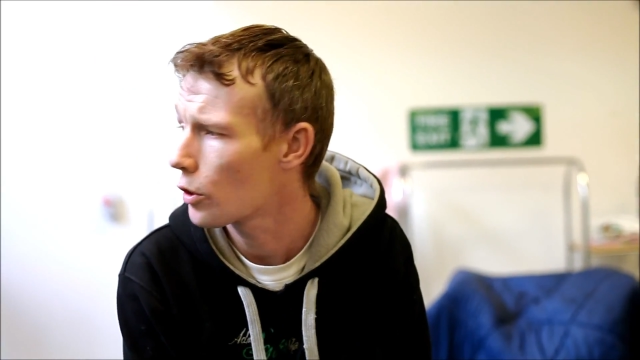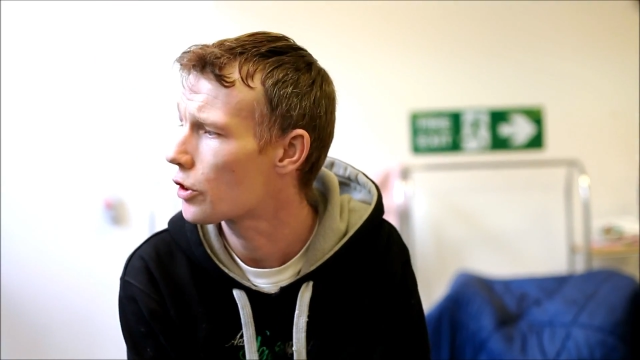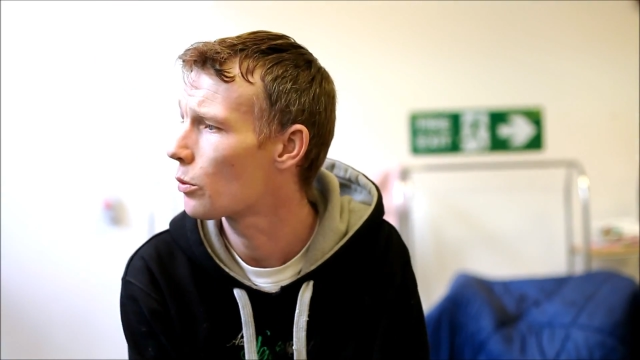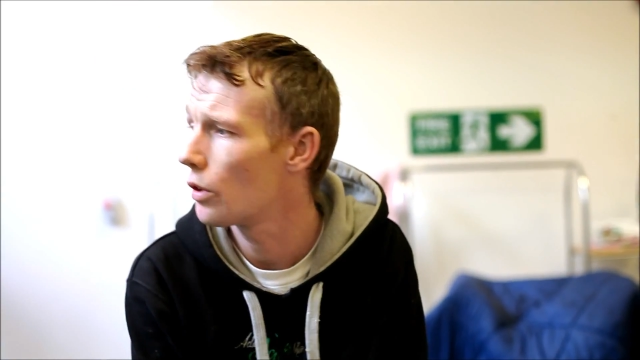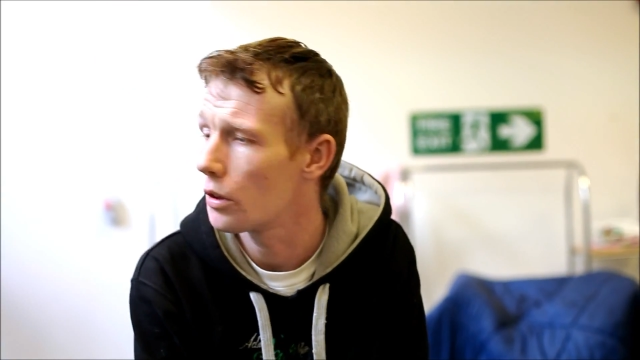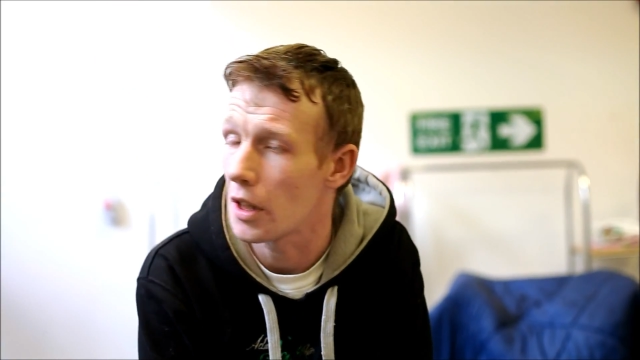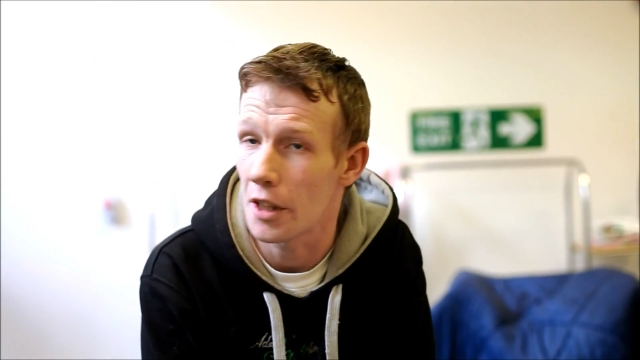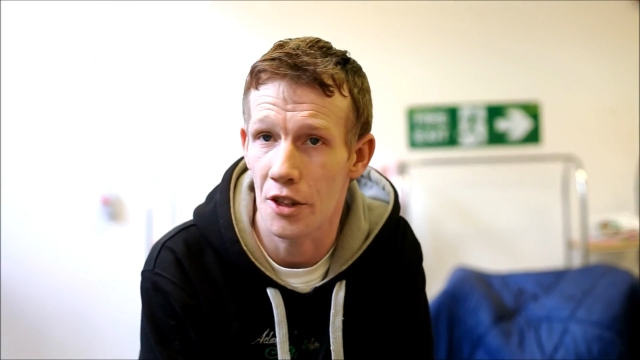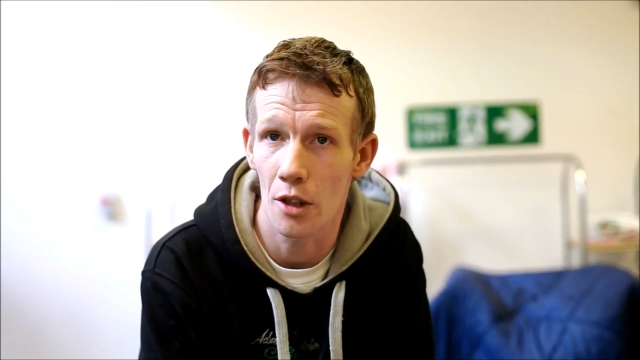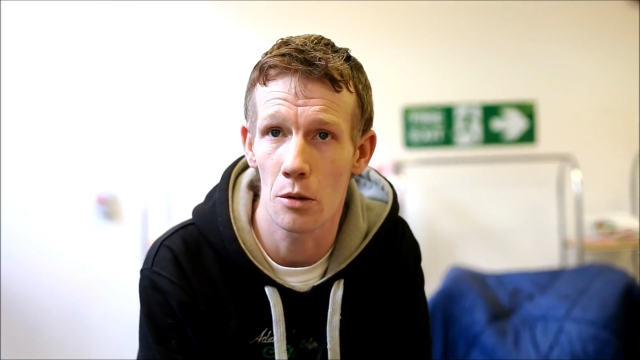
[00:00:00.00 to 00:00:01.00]
Once the word
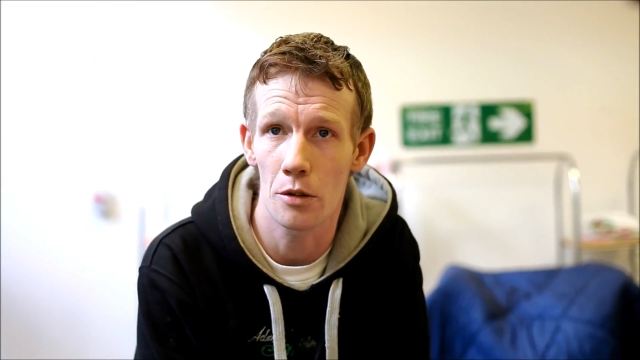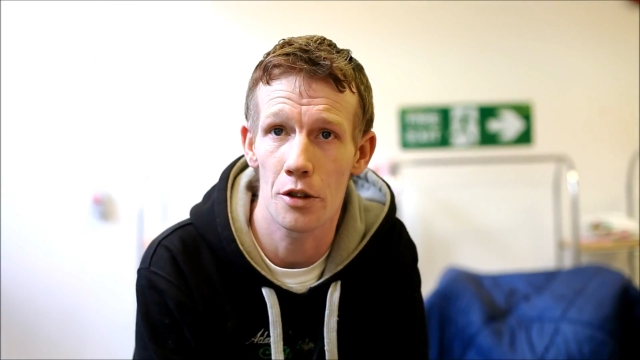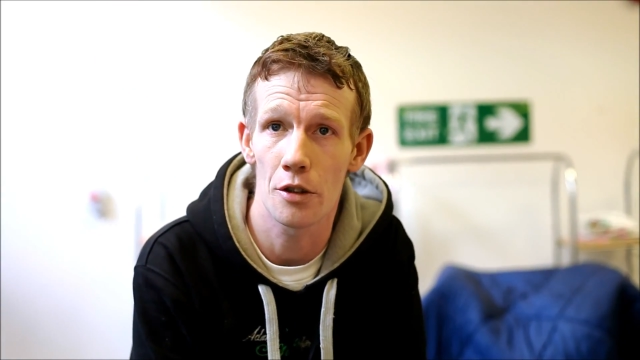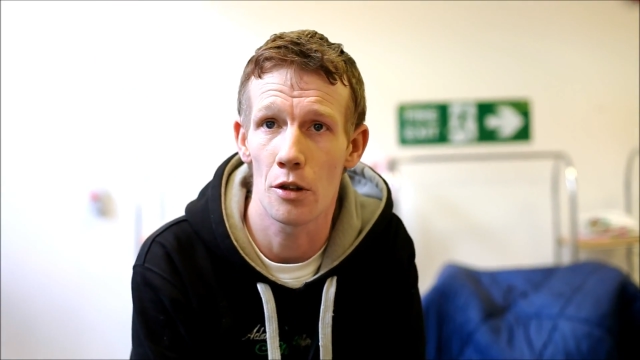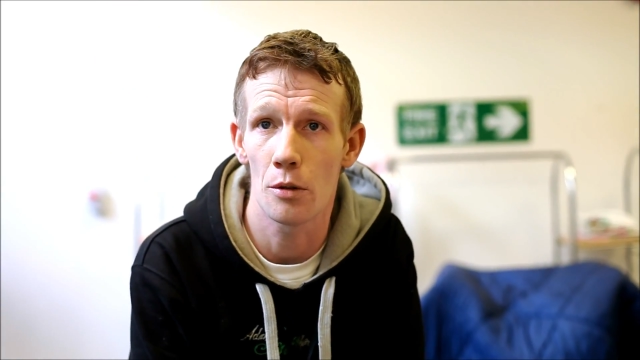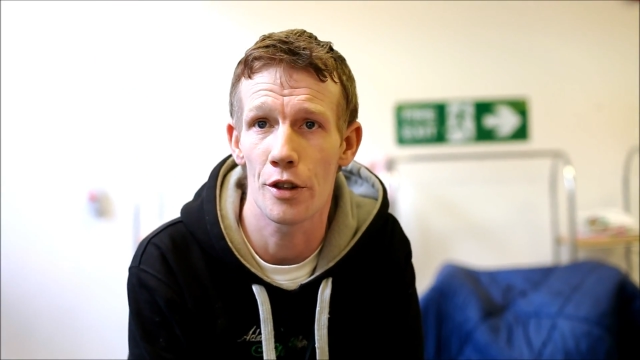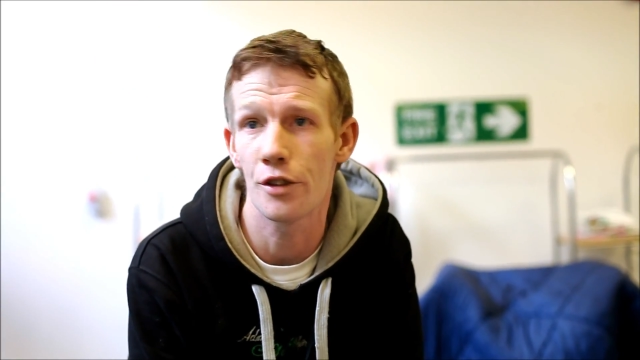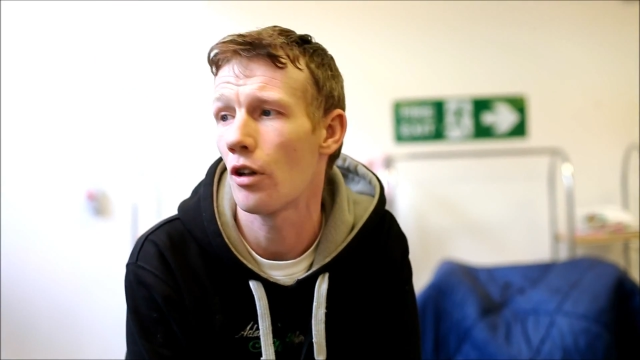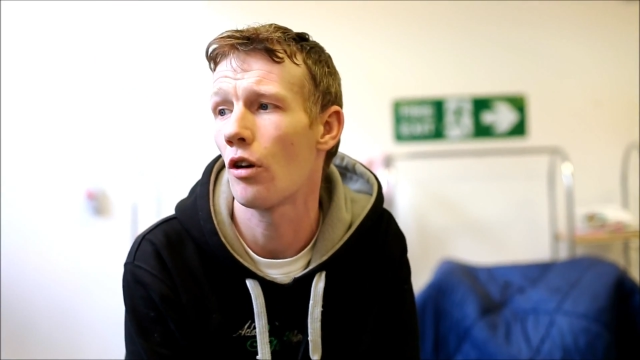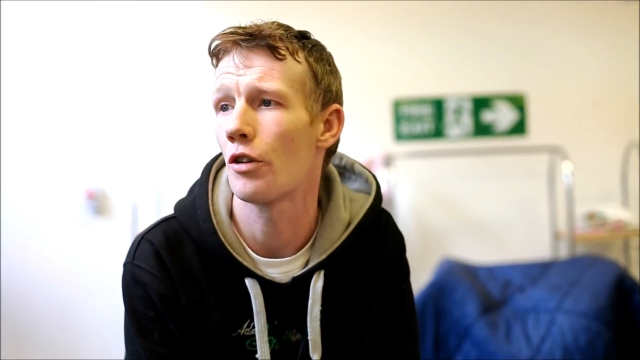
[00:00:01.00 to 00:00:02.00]
gets out, you know,
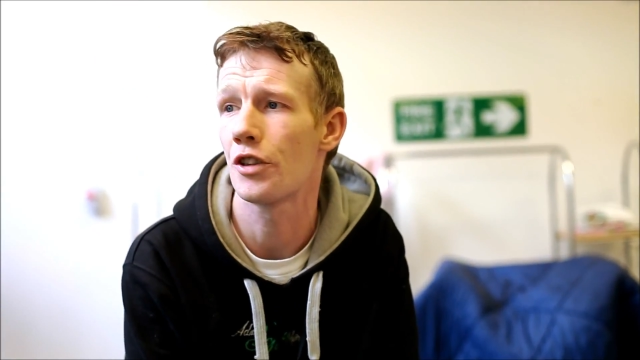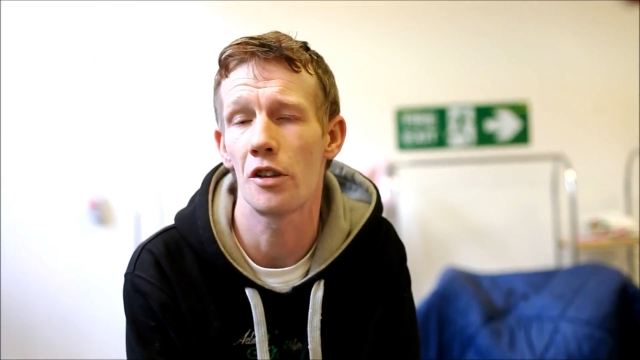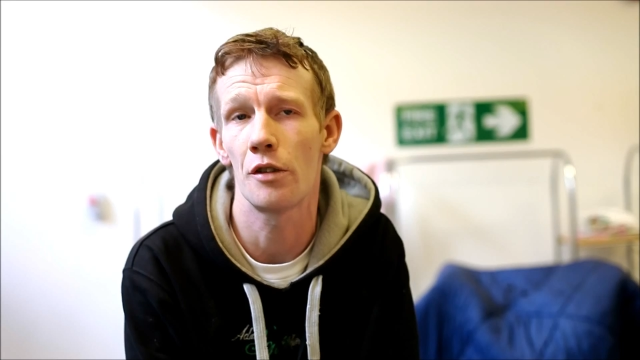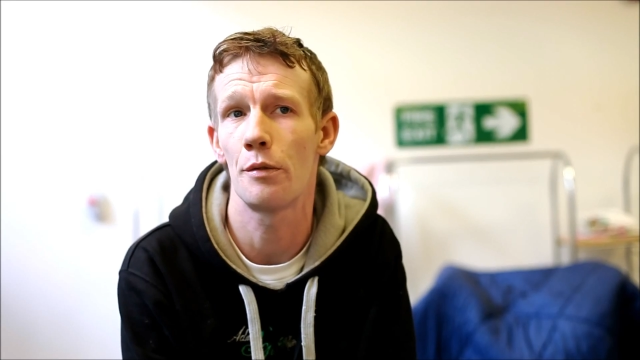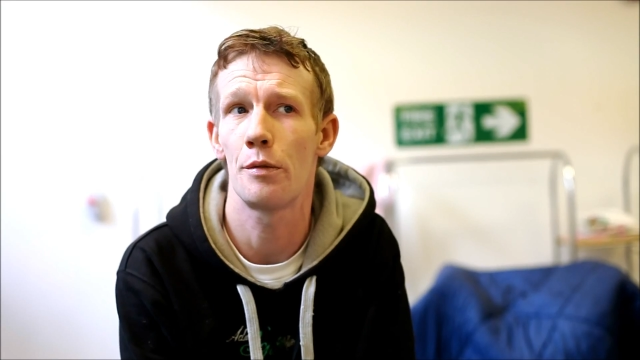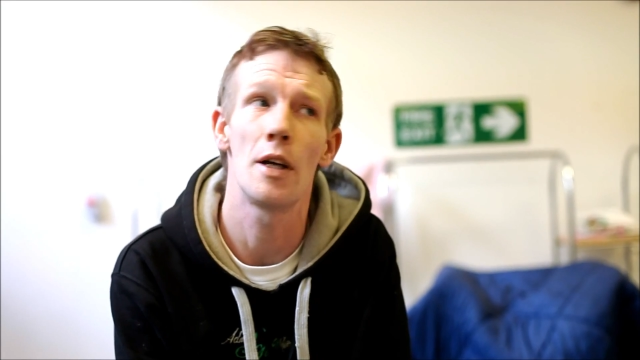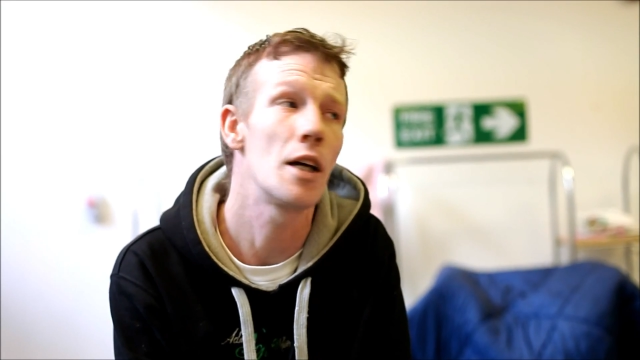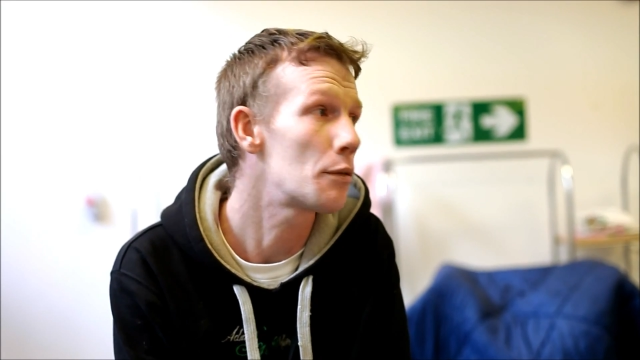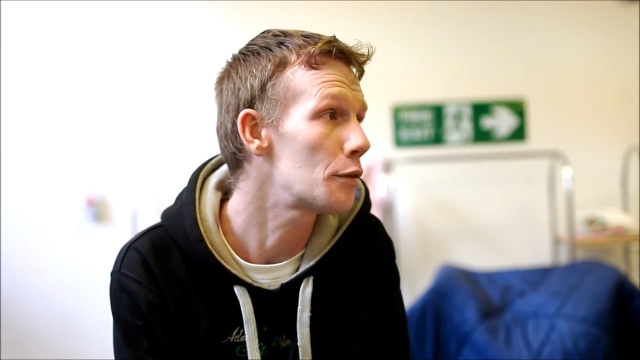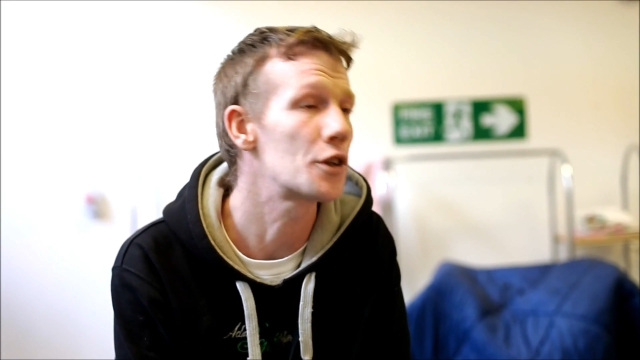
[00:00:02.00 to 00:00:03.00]
there's not a lot of
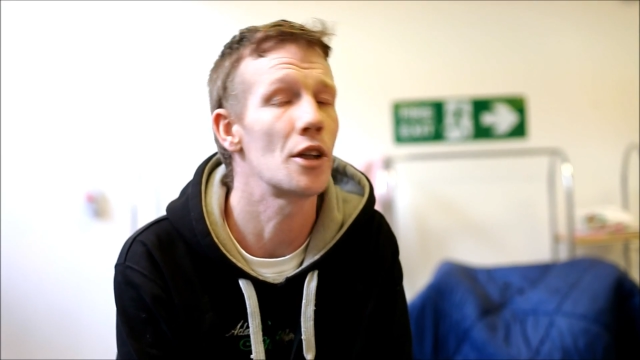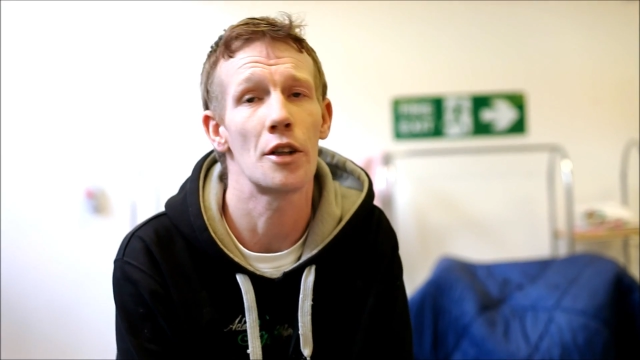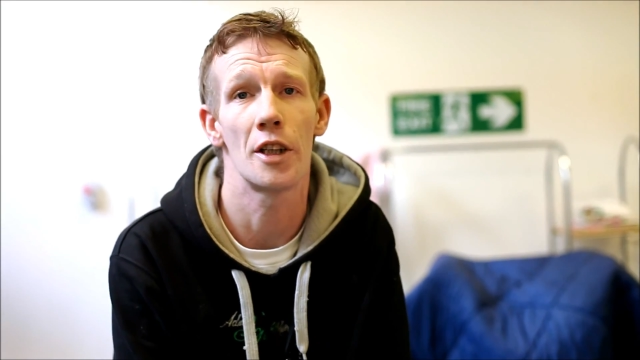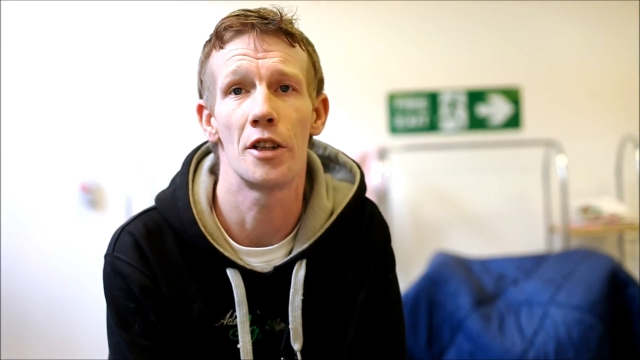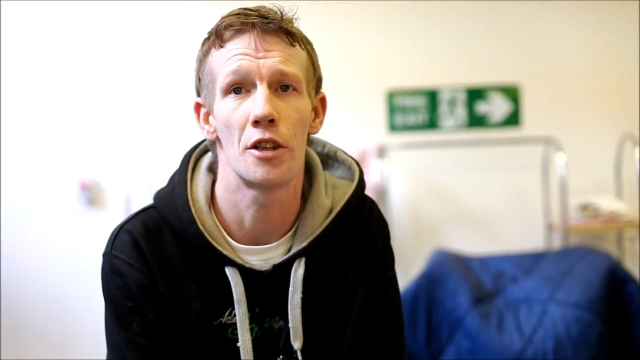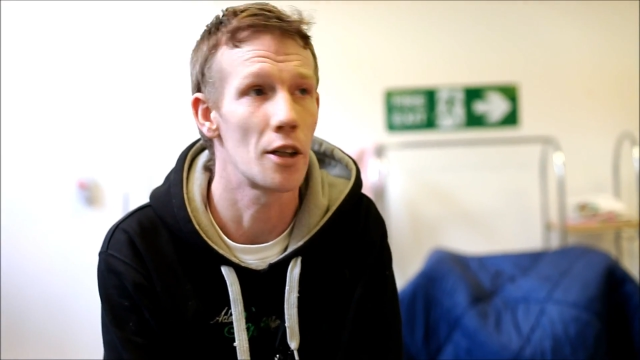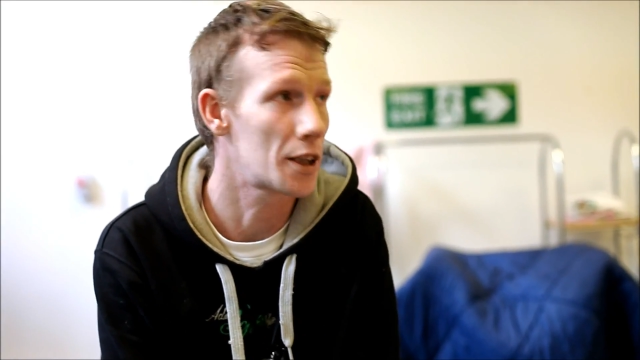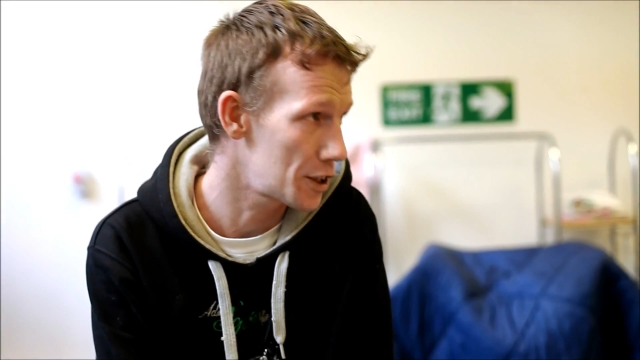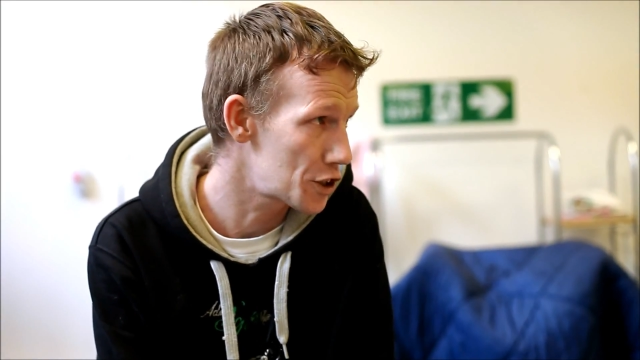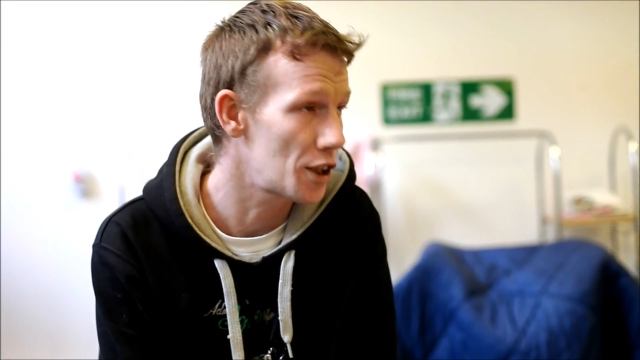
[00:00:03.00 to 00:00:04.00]
facilities
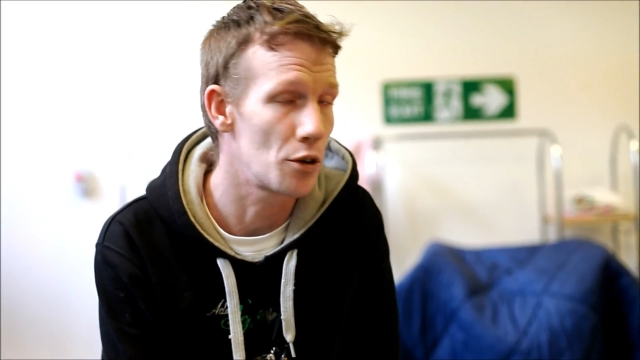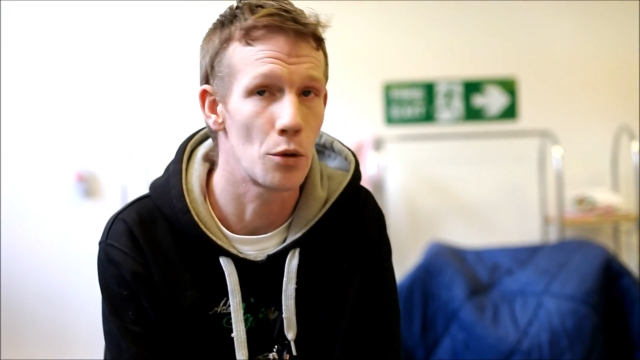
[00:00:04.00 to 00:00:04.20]
like in St.